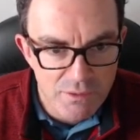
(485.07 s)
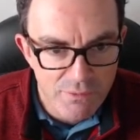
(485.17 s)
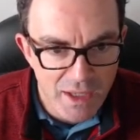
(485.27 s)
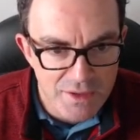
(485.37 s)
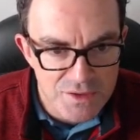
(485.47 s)
if
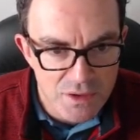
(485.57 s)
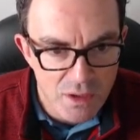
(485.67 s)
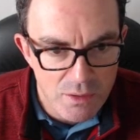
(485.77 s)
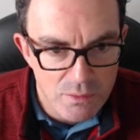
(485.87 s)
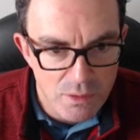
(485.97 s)
that's an
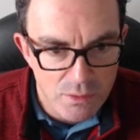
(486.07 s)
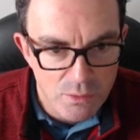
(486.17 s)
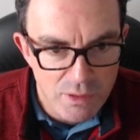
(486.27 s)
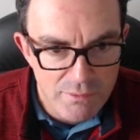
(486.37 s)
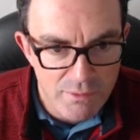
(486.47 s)
O look
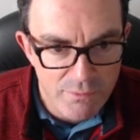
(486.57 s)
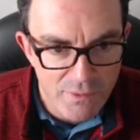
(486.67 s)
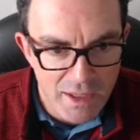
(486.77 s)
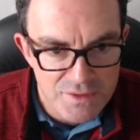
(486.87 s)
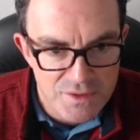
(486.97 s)
or even if
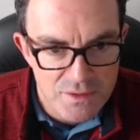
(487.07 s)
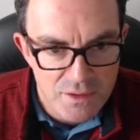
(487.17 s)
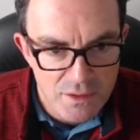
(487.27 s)
that's